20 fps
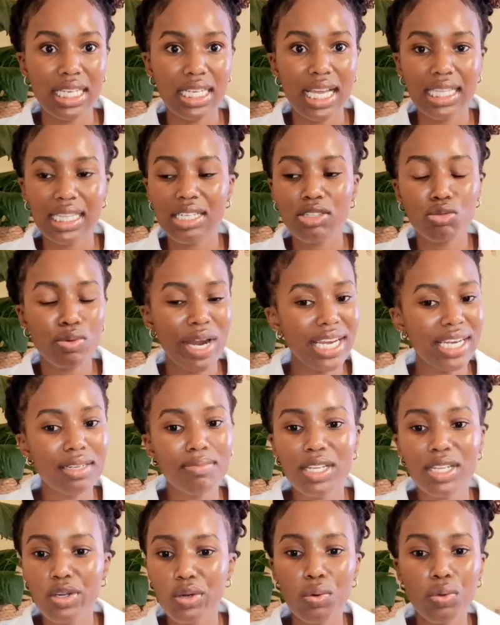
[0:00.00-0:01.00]
like they'll
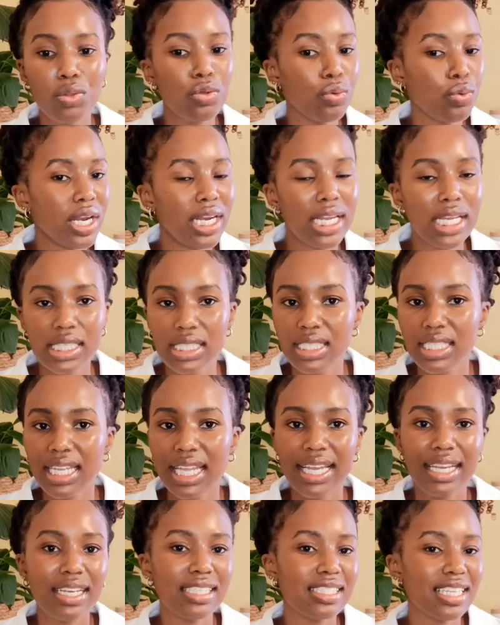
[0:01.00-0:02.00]
randomly go through a list,
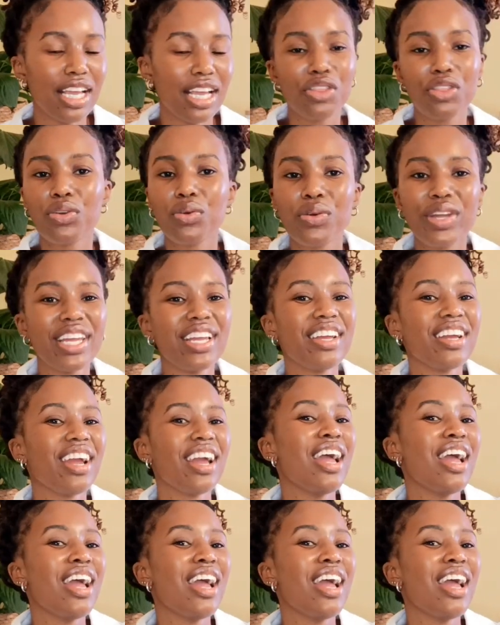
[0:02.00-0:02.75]
like it's like throwing